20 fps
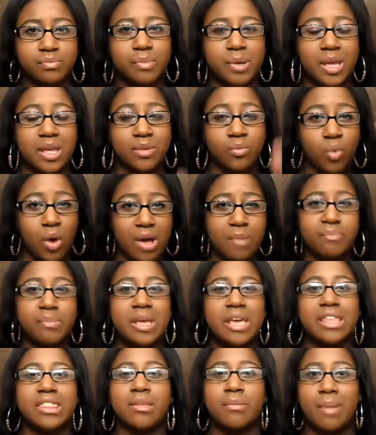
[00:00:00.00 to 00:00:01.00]

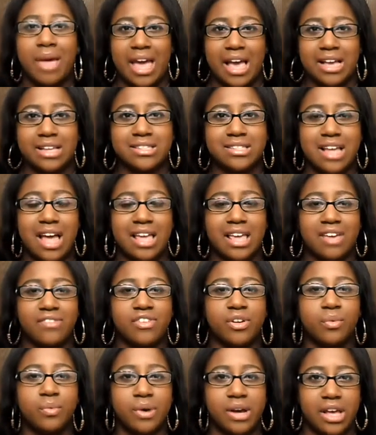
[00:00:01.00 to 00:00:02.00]
1 being the best, I
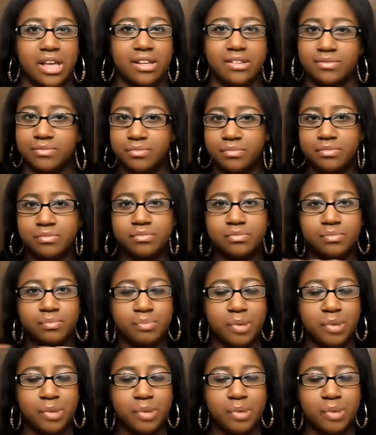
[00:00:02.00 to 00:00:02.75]
give it a 1.